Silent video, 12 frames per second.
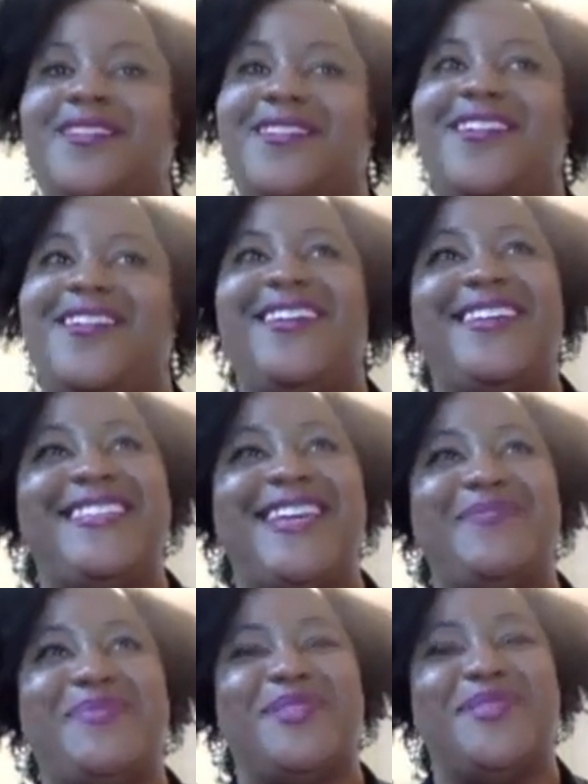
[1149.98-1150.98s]
on
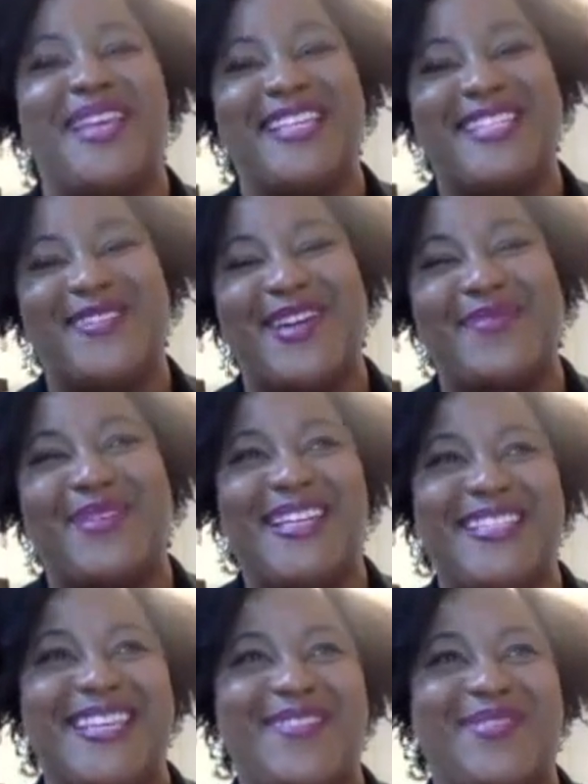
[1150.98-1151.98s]
example. That's why I put
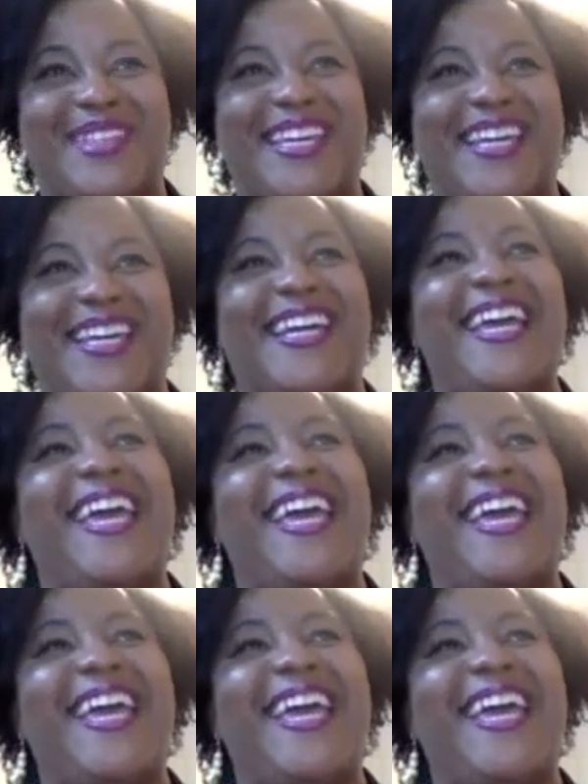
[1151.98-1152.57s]
example there.